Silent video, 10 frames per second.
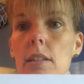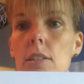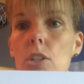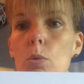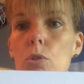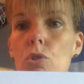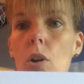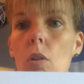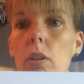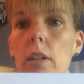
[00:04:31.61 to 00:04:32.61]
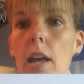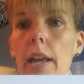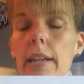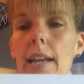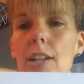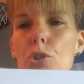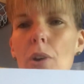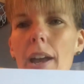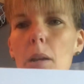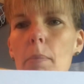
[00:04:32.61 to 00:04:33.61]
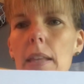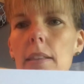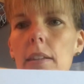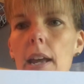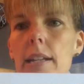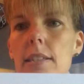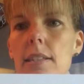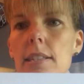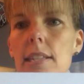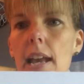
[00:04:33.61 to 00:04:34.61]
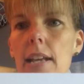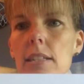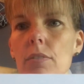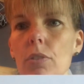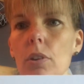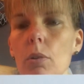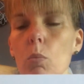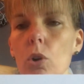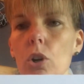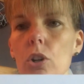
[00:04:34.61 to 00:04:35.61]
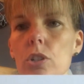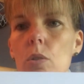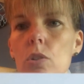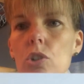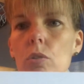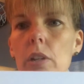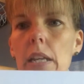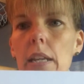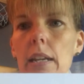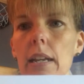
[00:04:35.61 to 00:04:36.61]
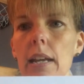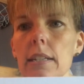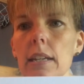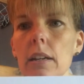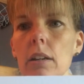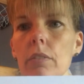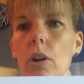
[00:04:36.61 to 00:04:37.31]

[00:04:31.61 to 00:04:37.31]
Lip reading: So you would draw the line. I try to make the lines the size of the word so the children can get an idea of,